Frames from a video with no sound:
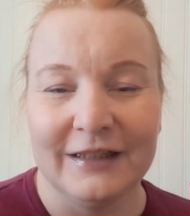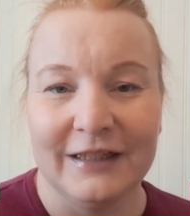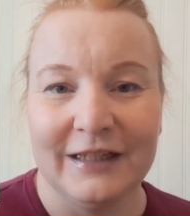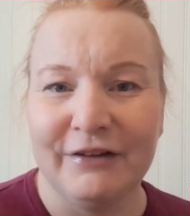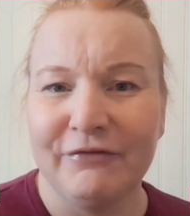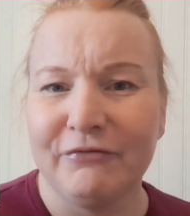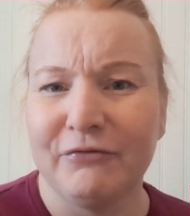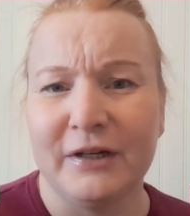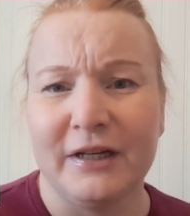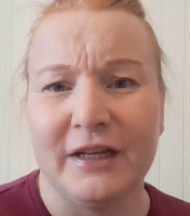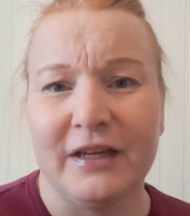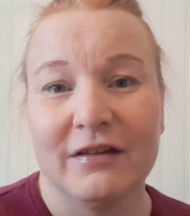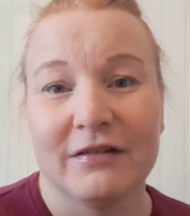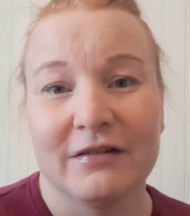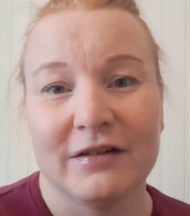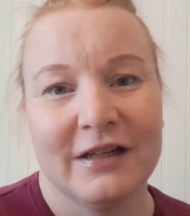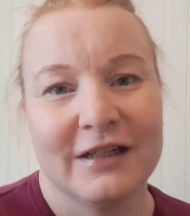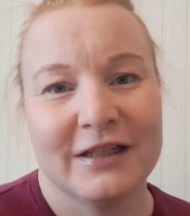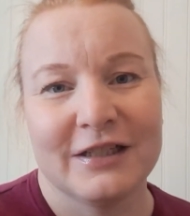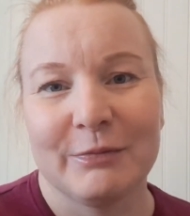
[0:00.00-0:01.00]
livery,
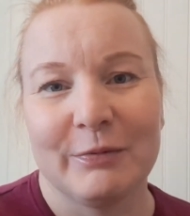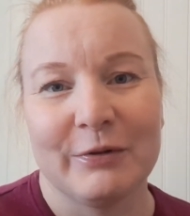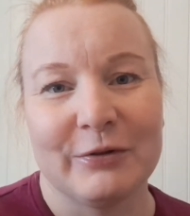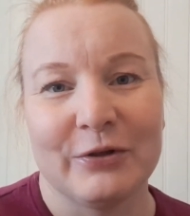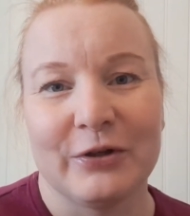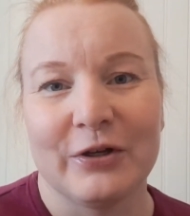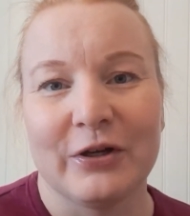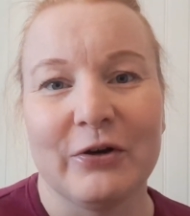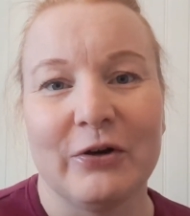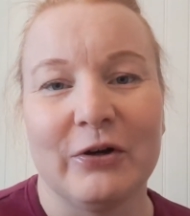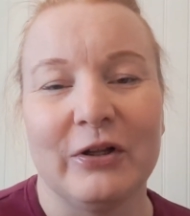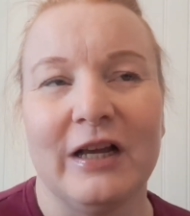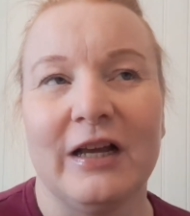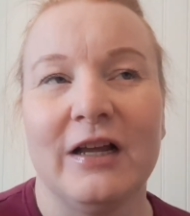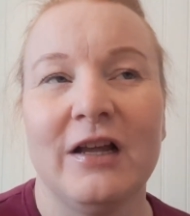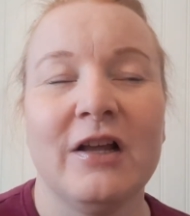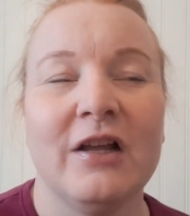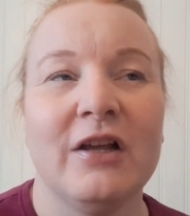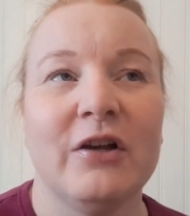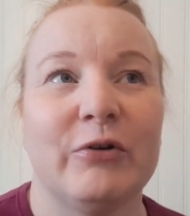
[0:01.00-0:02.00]
I suppose you could call
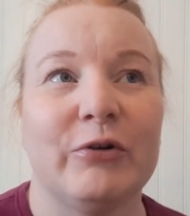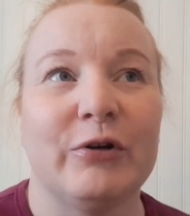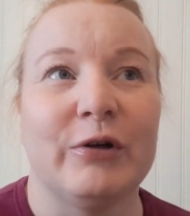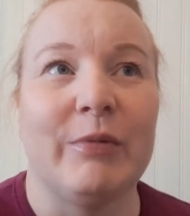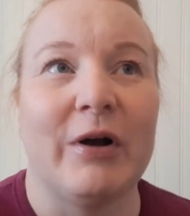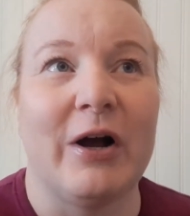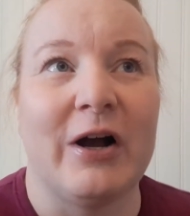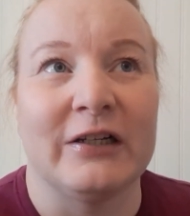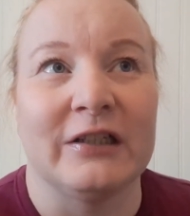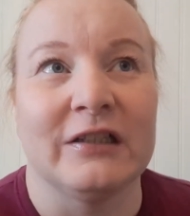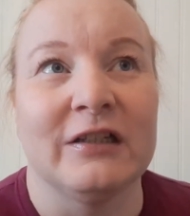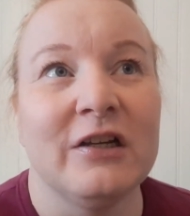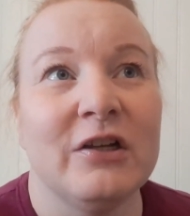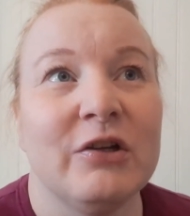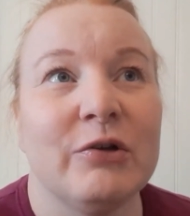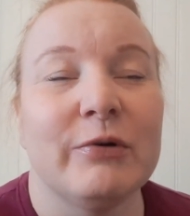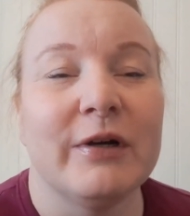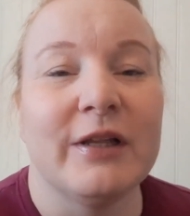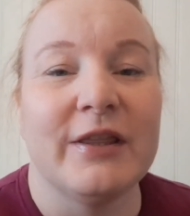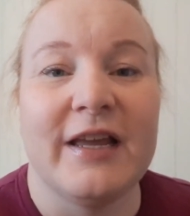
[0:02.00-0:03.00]
it, or a barn,
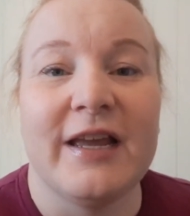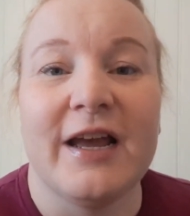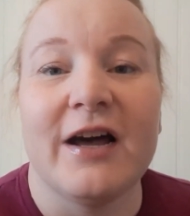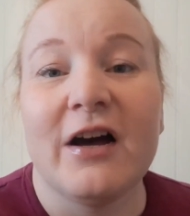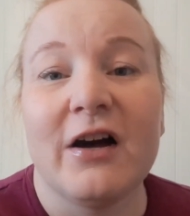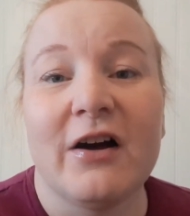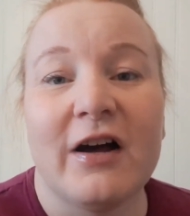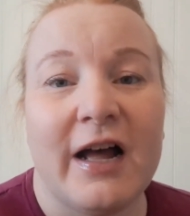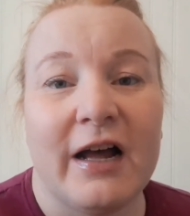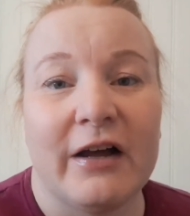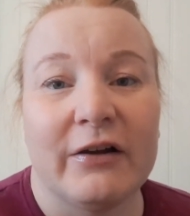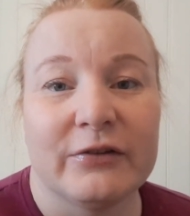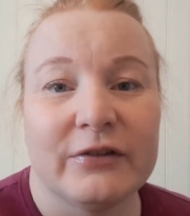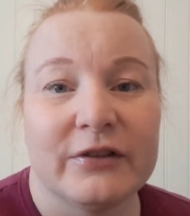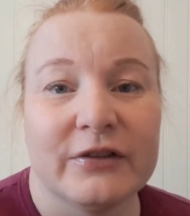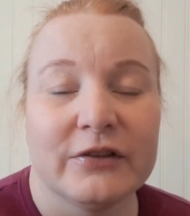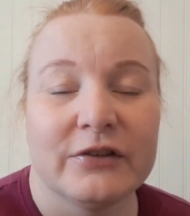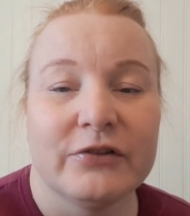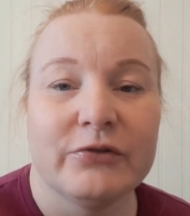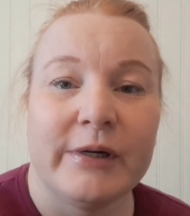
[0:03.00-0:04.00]
where they are
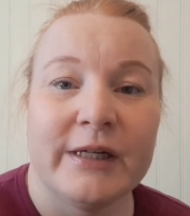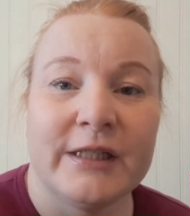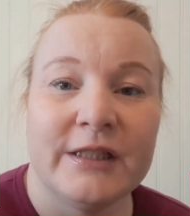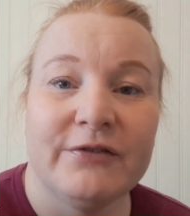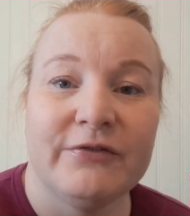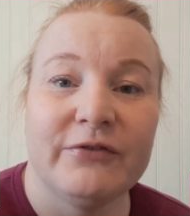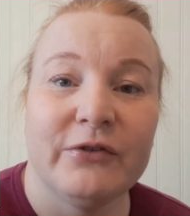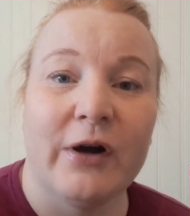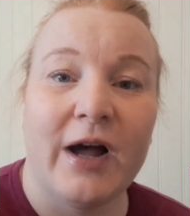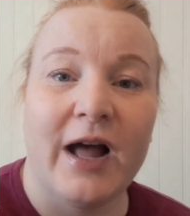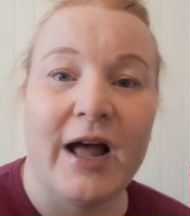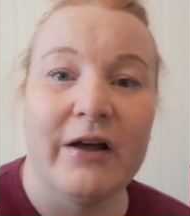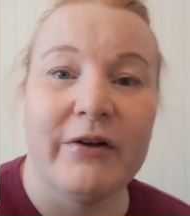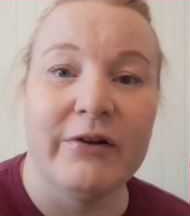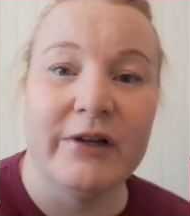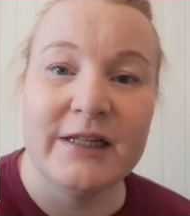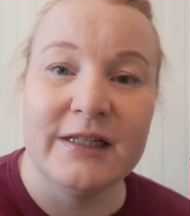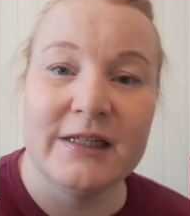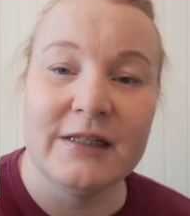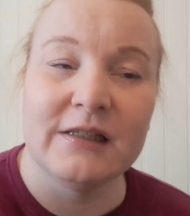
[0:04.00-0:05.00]
out 24
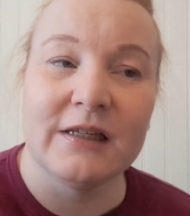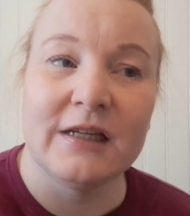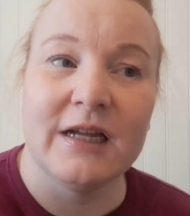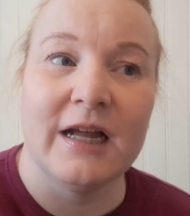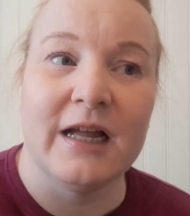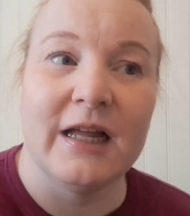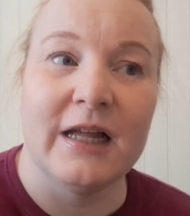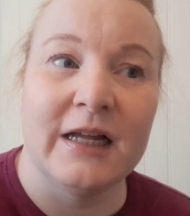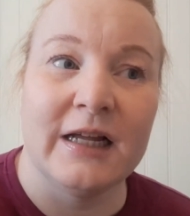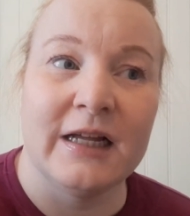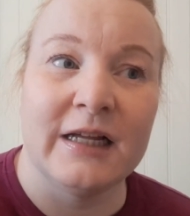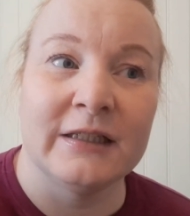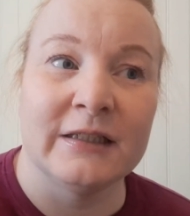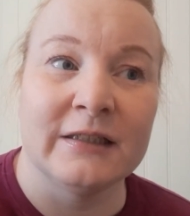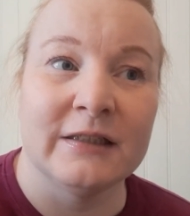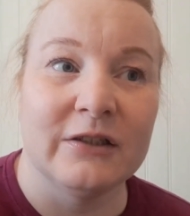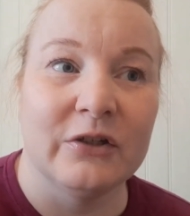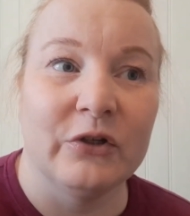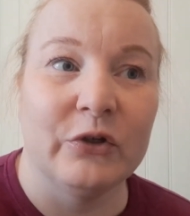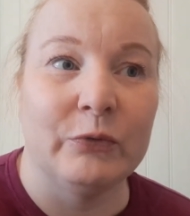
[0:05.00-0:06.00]
hours,
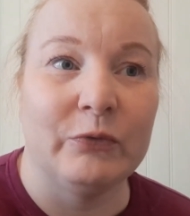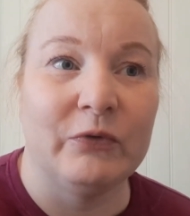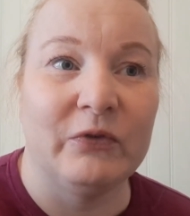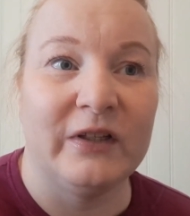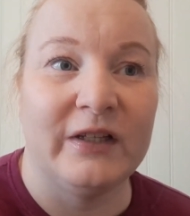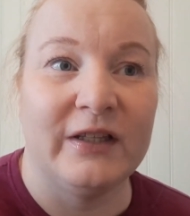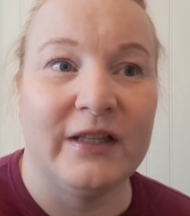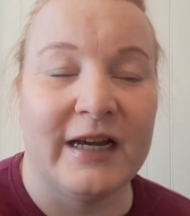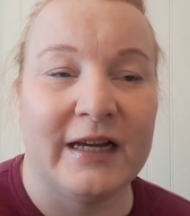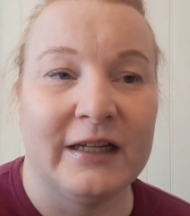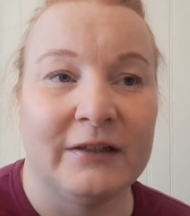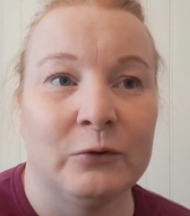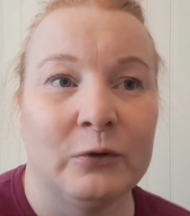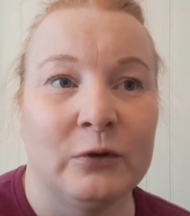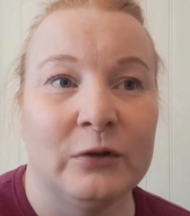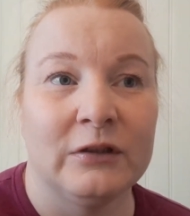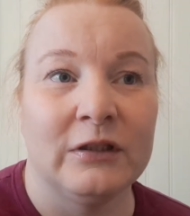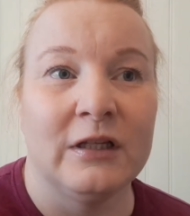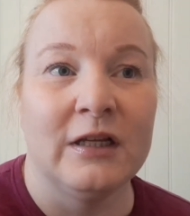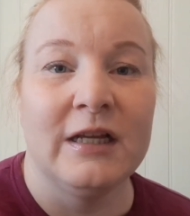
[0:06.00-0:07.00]
and hopefully that
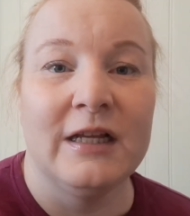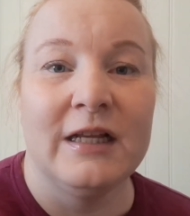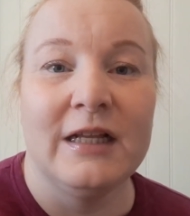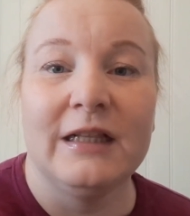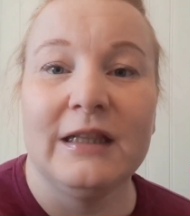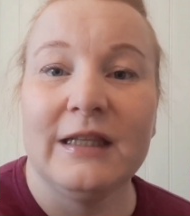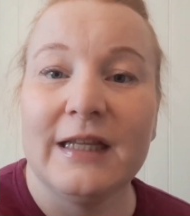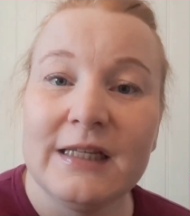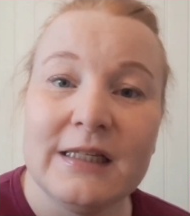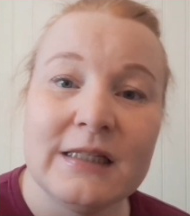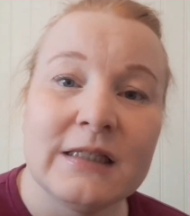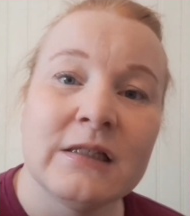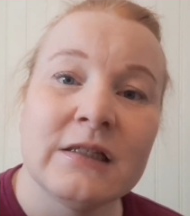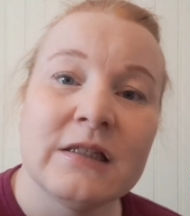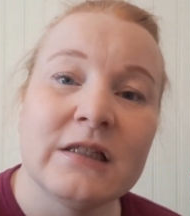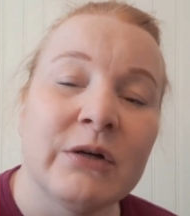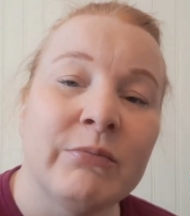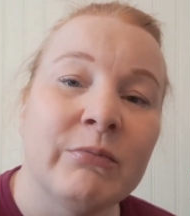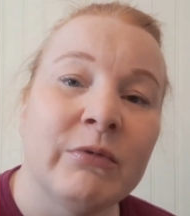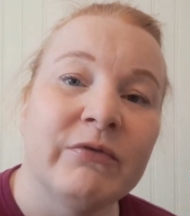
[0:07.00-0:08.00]
will lessen
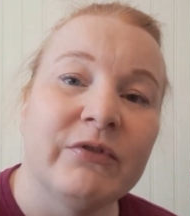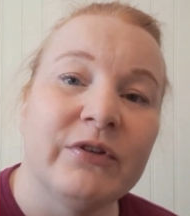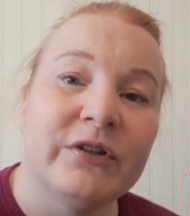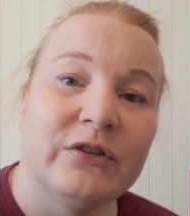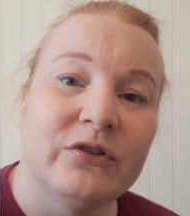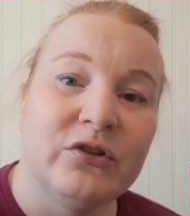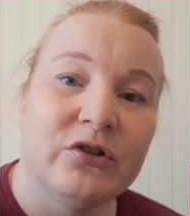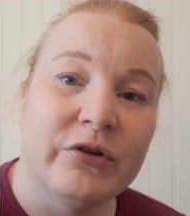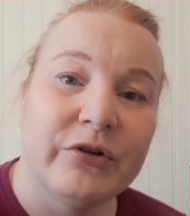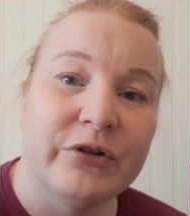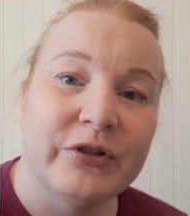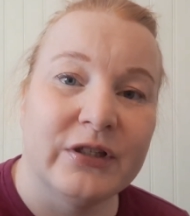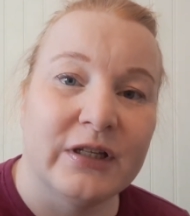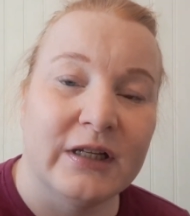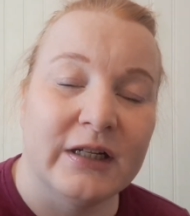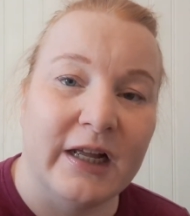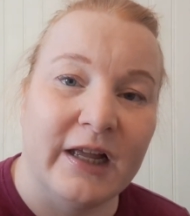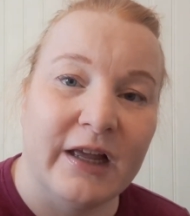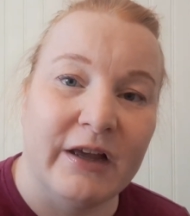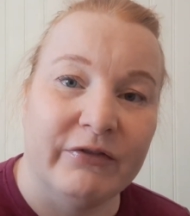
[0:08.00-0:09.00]
some of the chores
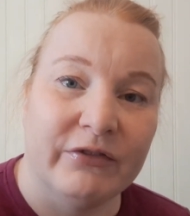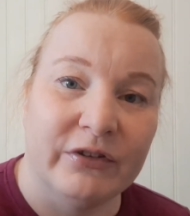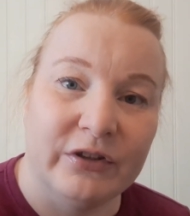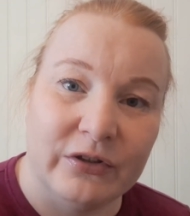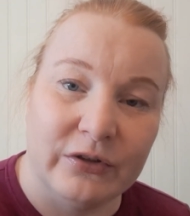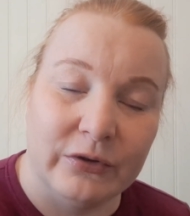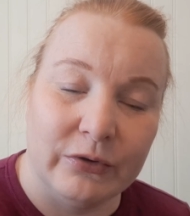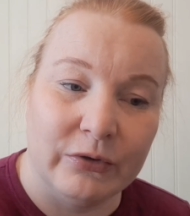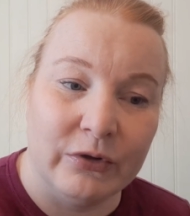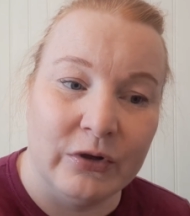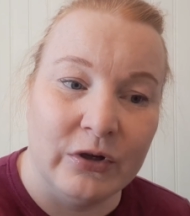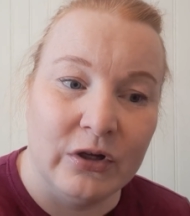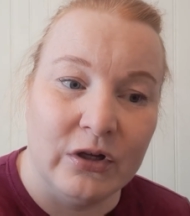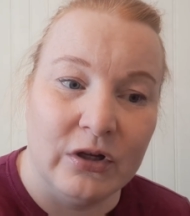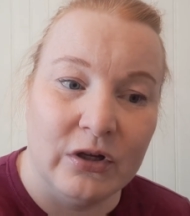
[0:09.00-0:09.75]
that I have to do.